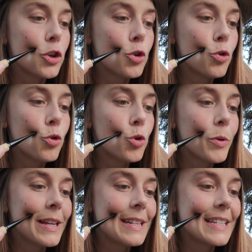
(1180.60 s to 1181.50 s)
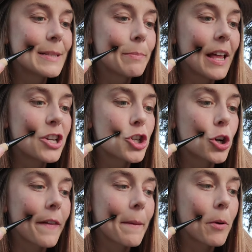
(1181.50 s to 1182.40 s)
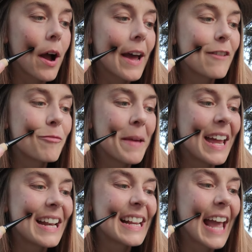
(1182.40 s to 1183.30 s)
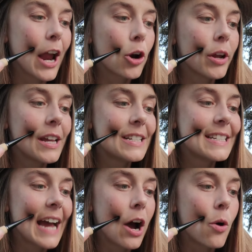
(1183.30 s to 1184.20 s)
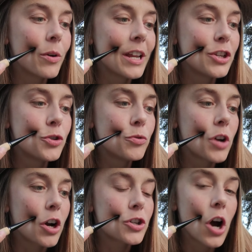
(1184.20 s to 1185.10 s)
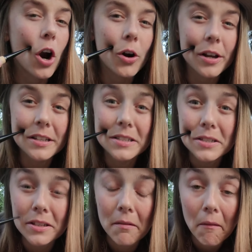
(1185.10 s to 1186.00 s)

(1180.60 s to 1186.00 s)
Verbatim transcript: You who in displeasure at the pride of men carry it down into Tartarus.